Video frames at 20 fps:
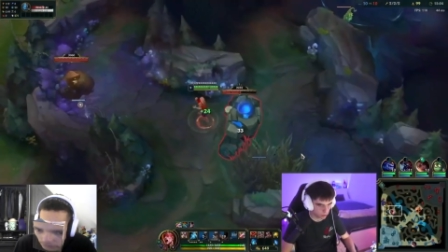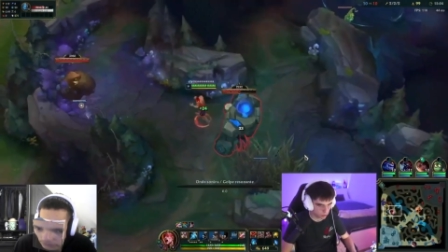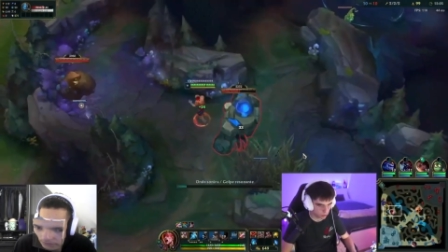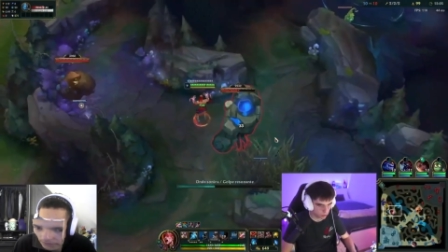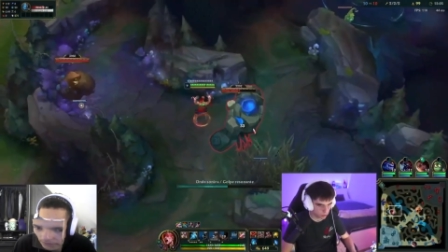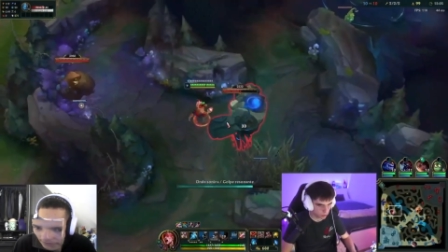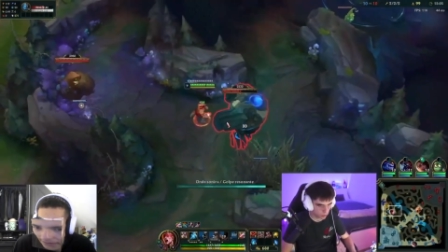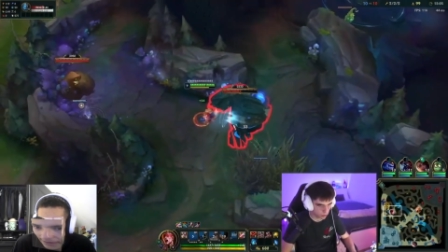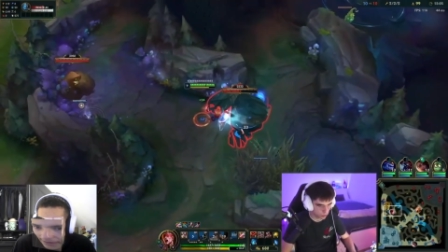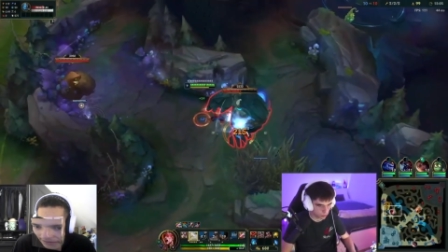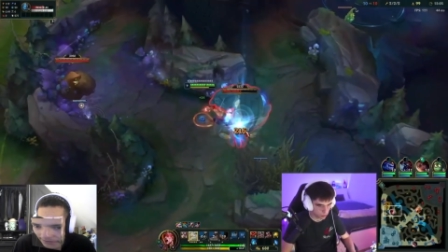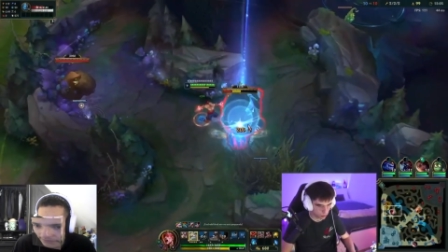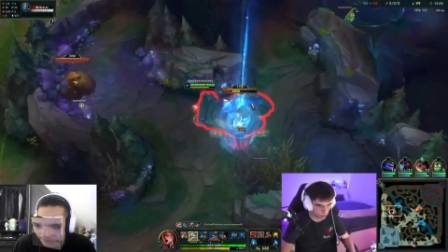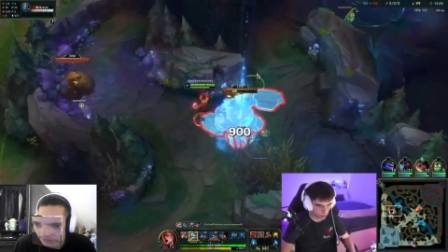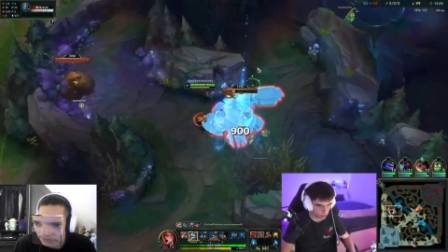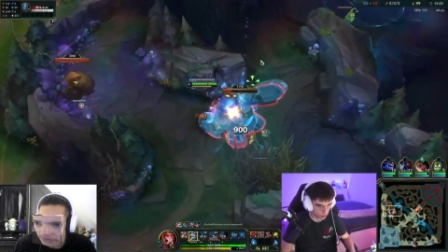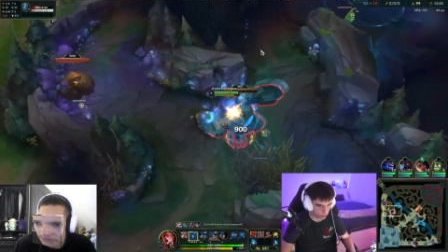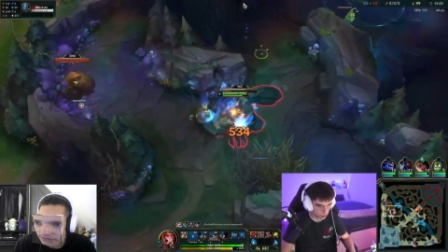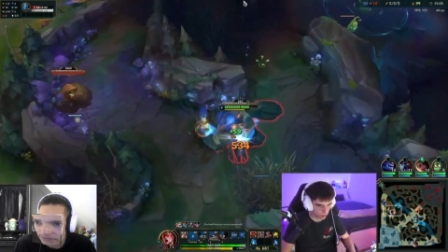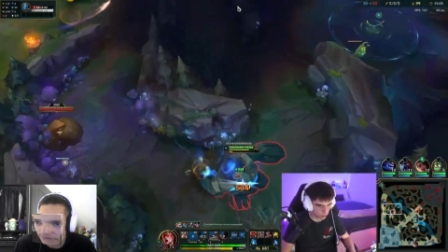Okay,
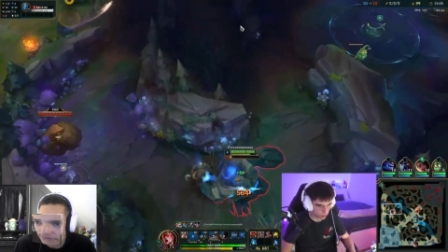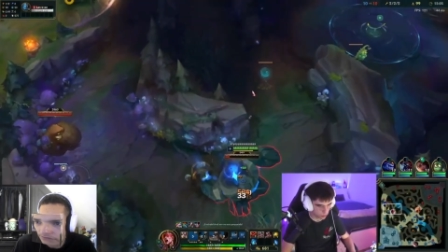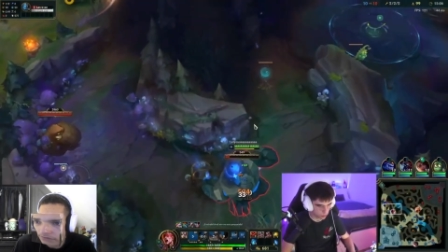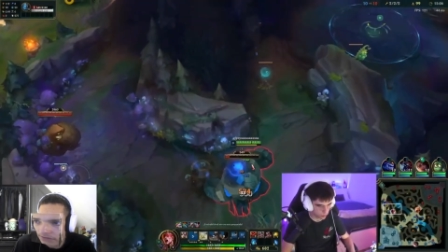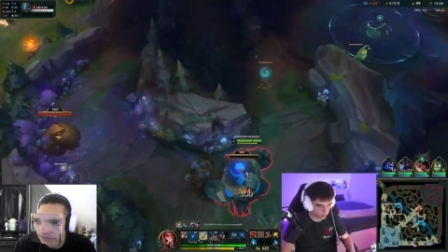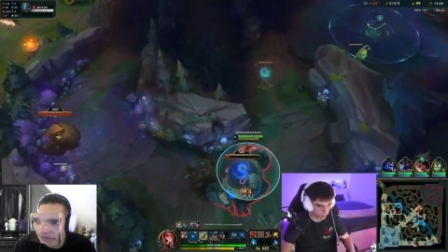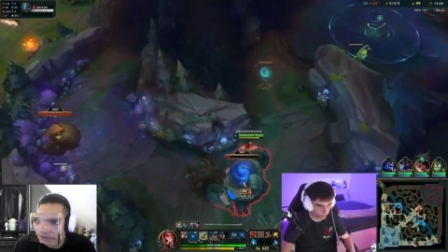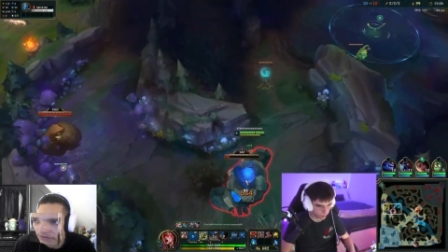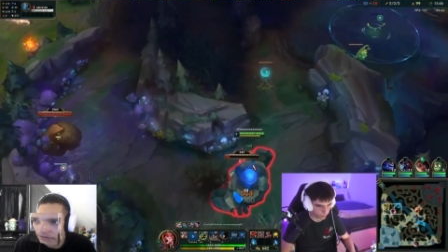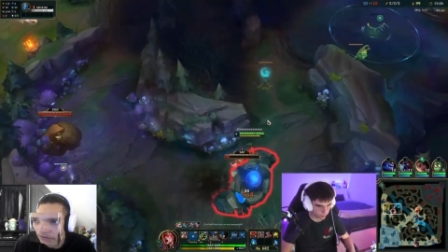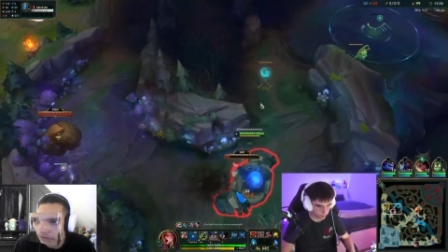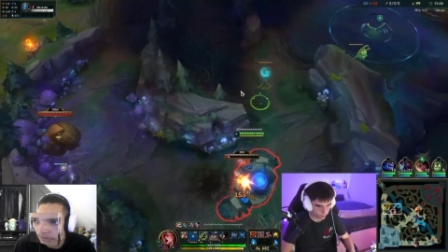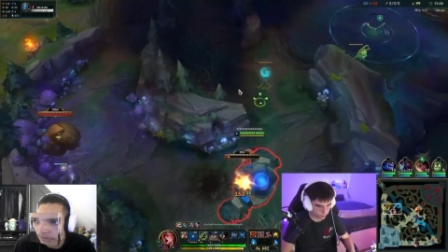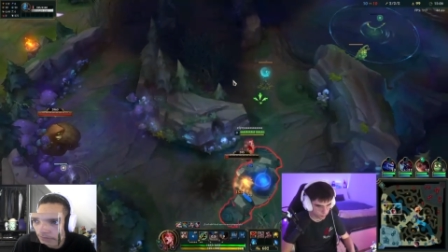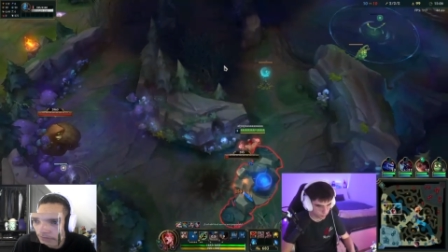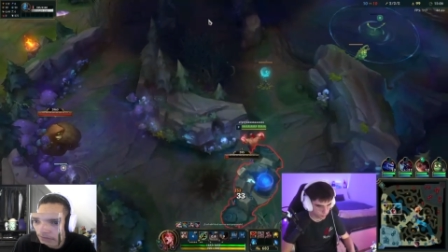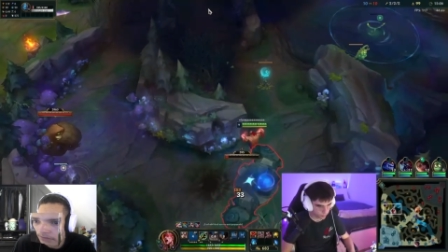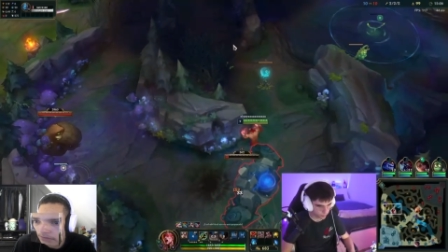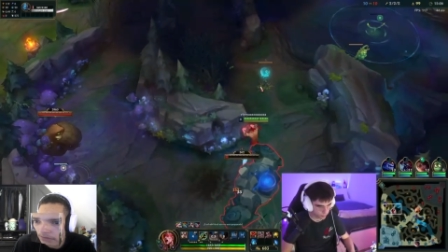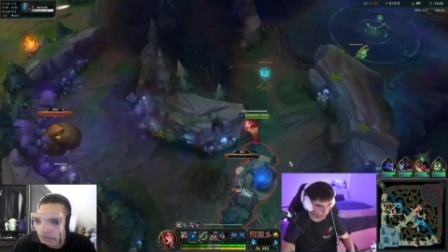looks to full clear
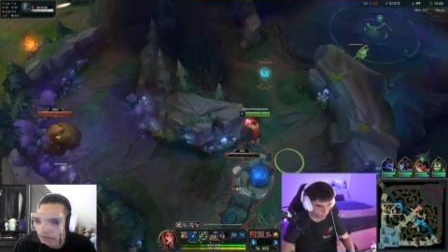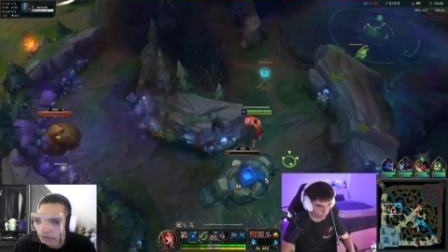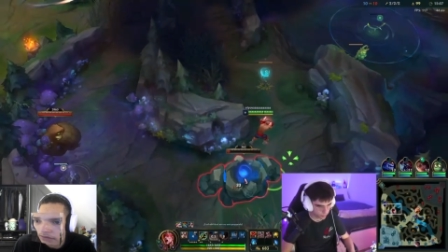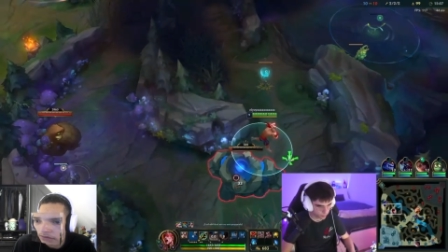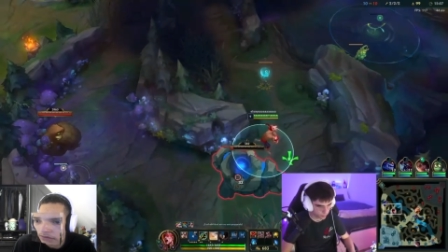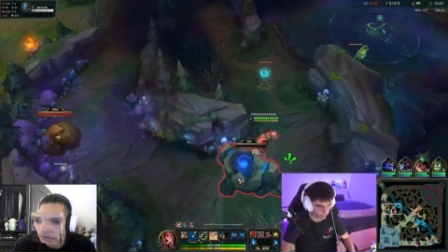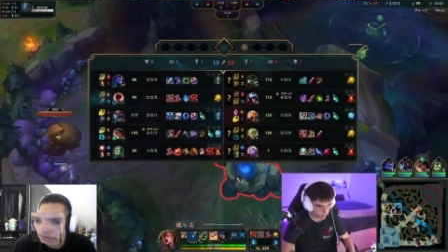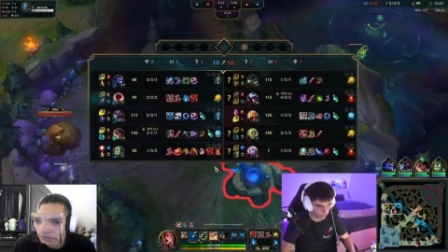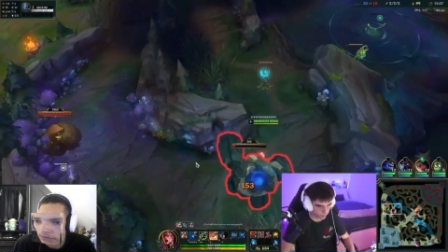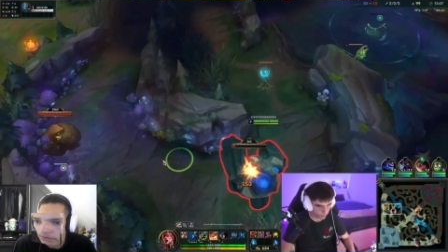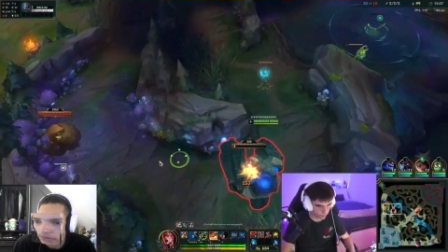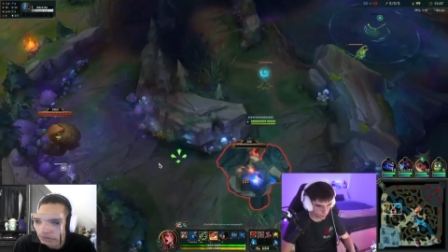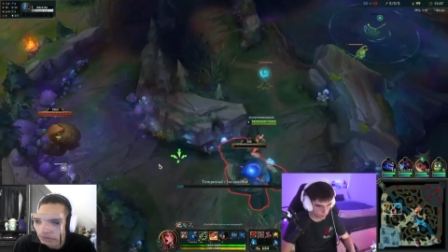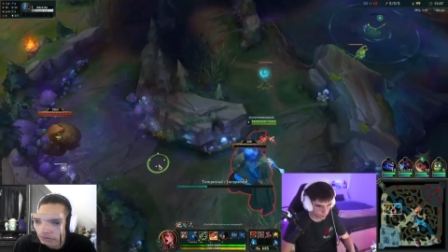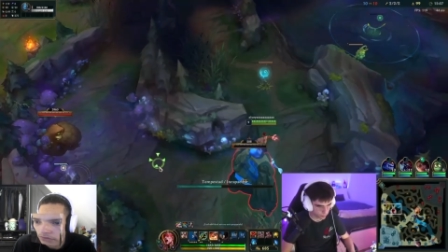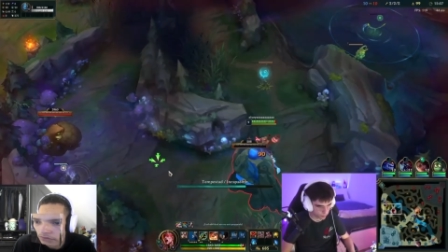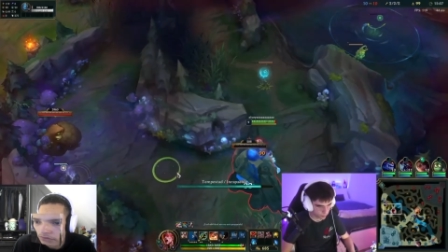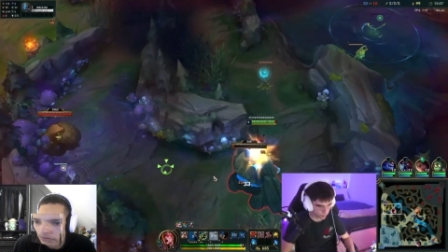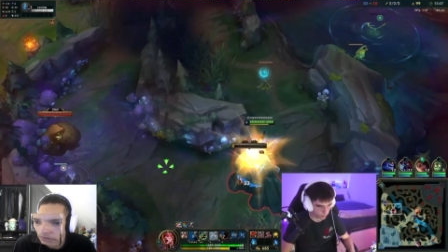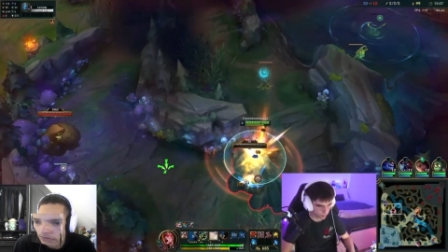top.
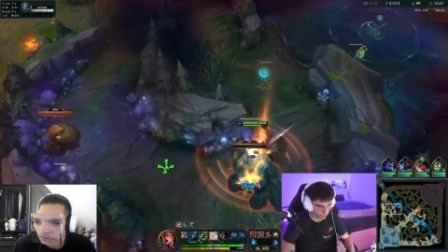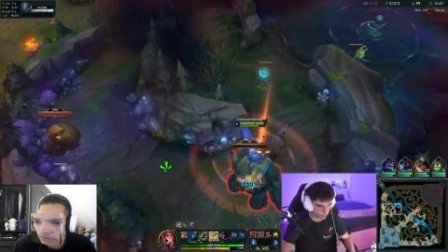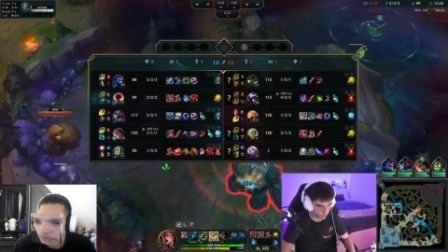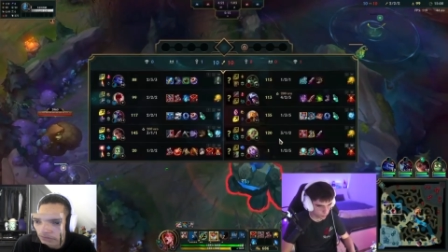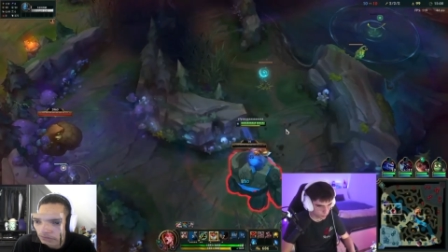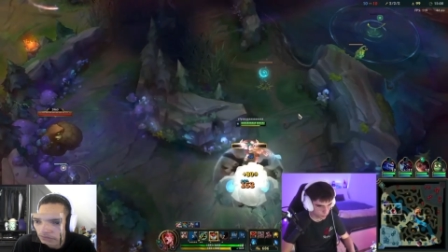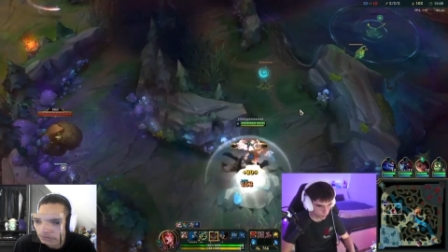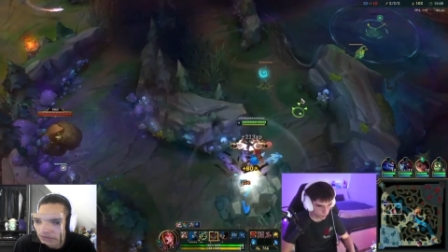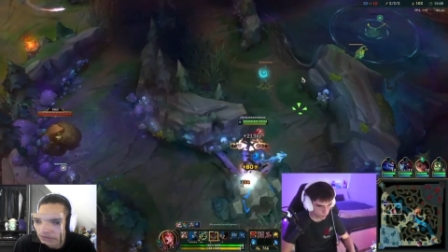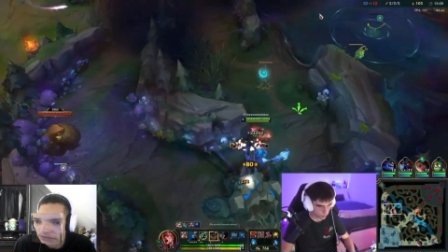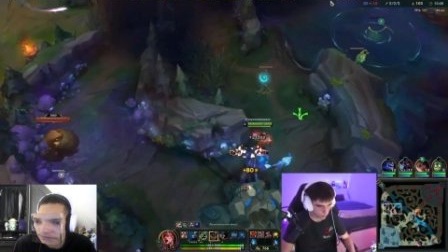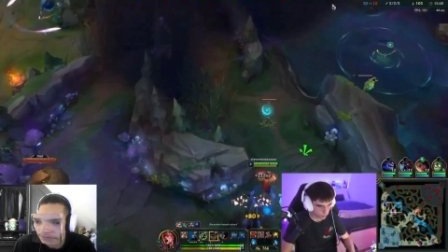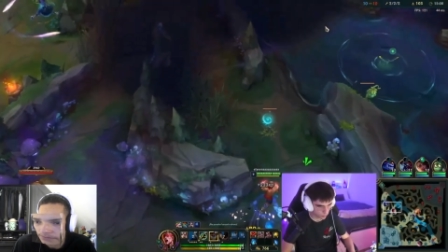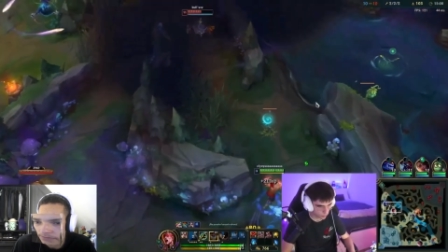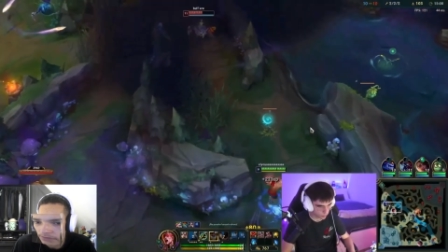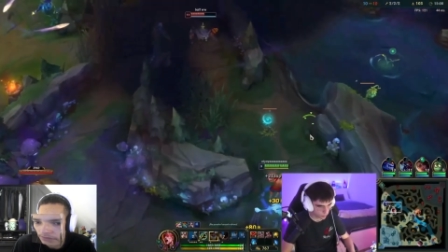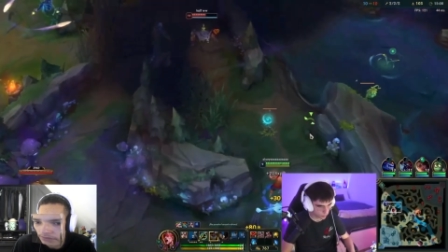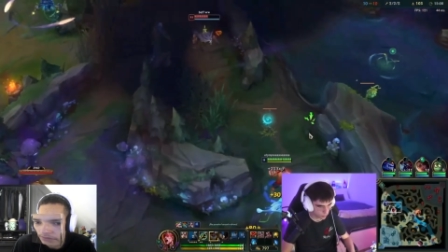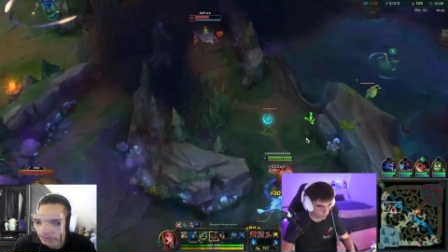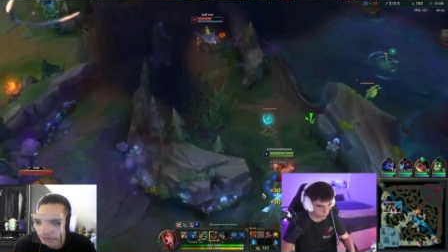Ooh, does
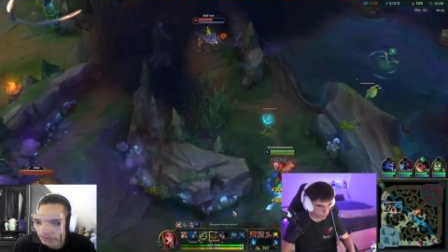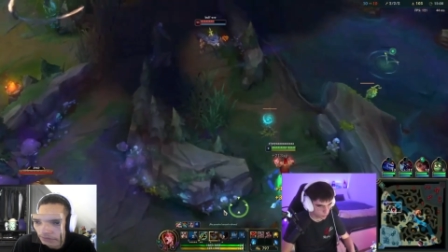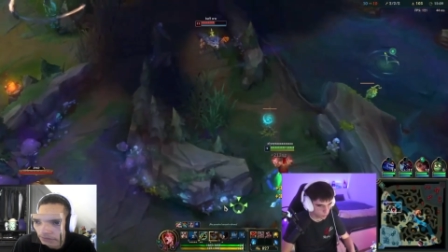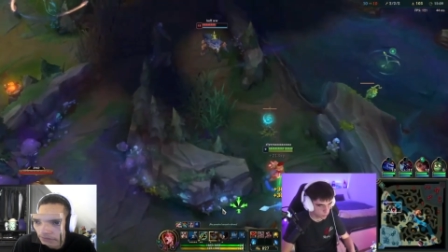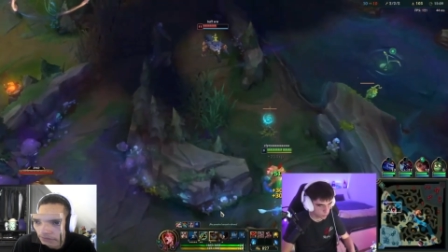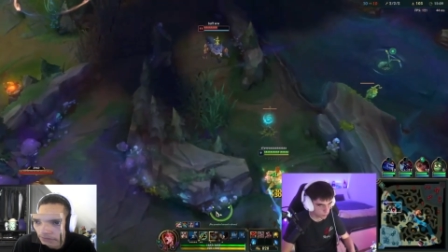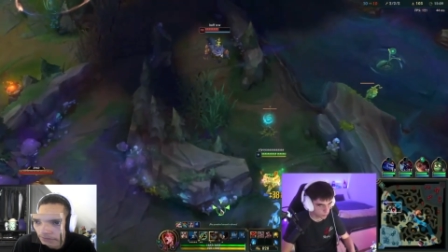blue.